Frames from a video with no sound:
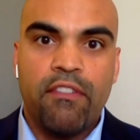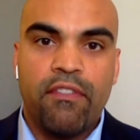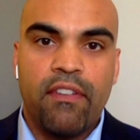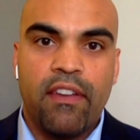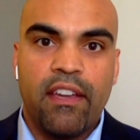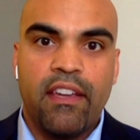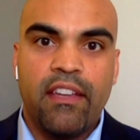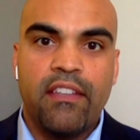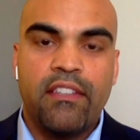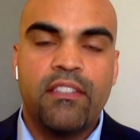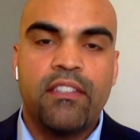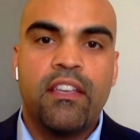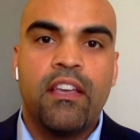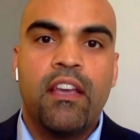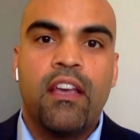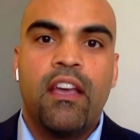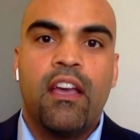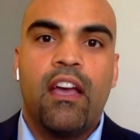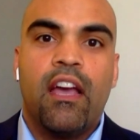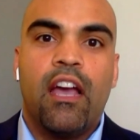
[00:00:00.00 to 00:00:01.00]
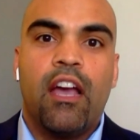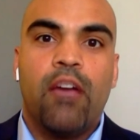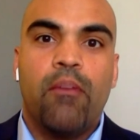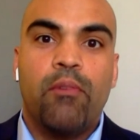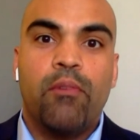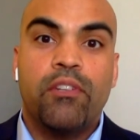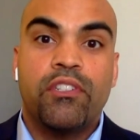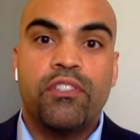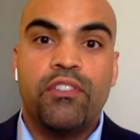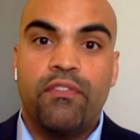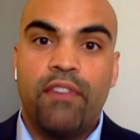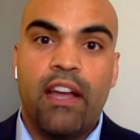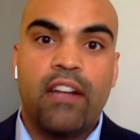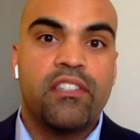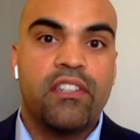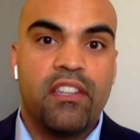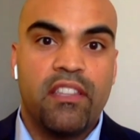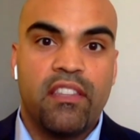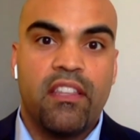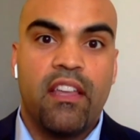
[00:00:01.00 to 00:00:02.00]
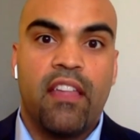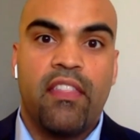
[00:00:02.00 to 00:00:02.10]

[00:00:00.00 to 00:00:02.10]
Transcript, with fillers: phase uh, which you've actually,